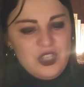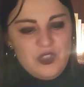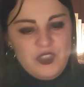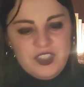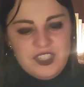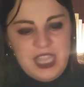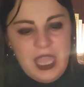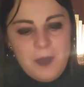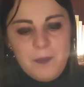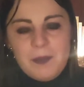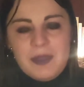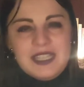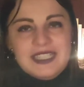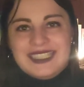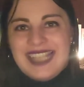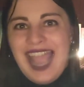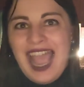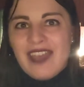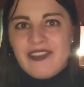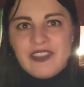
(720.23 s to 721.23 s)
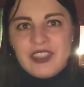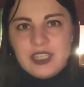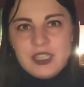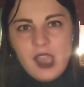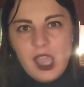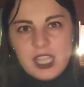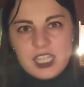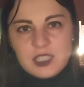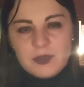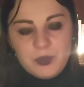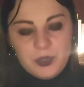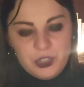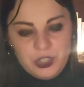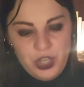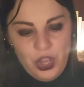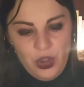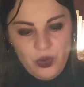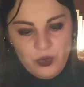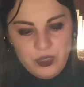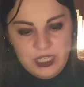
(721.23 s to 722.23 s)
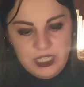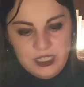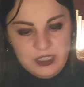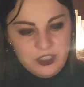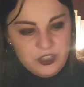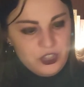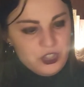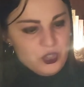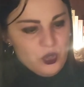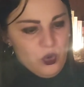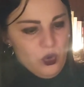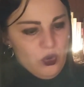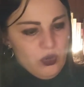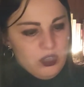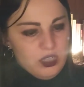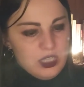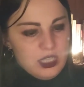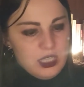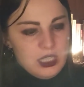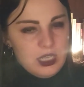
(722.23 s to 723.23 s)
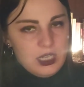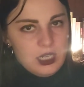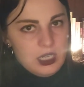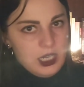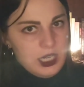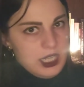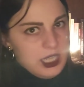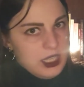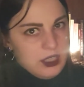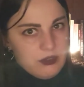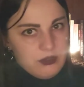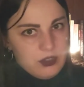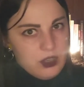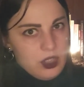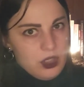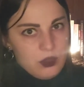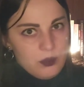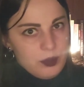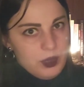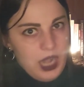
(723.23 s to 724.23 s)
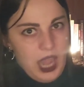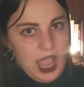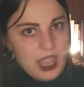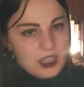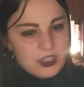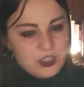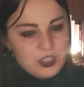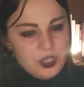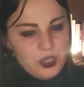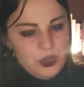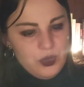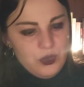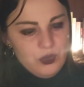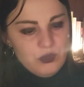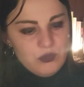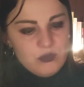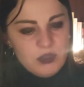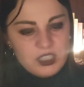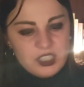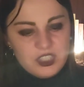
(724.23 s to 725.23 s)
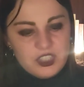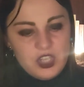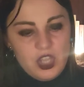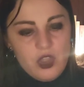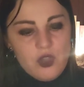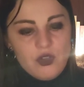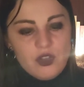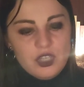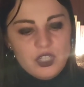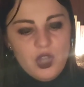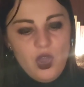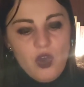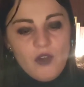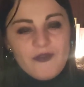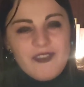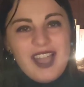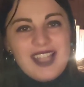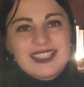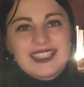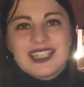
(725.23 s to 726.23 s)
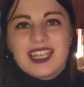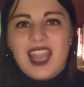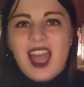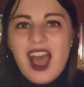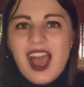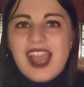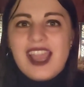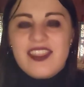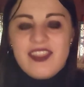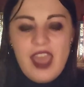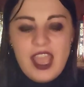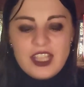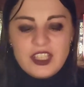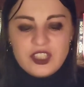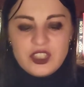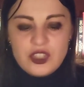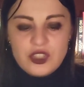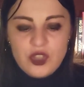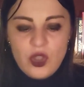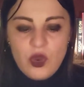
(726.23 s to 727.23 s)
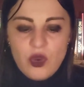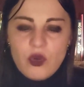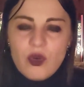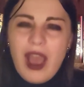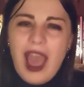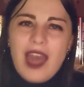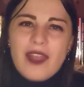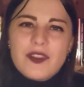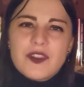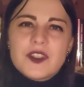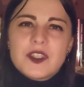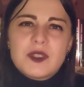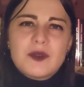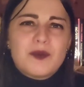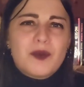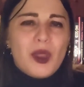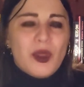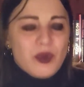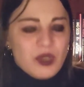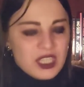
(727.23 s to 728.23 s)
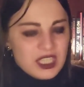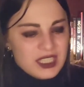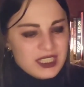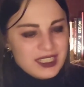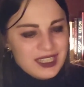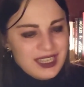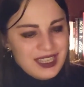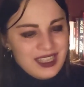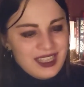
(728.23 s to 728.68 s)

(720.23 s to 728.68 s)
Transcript: the tempest and the night's Plutonian shore. Leave no black tomb as a token of that lie thy soul hath spoken.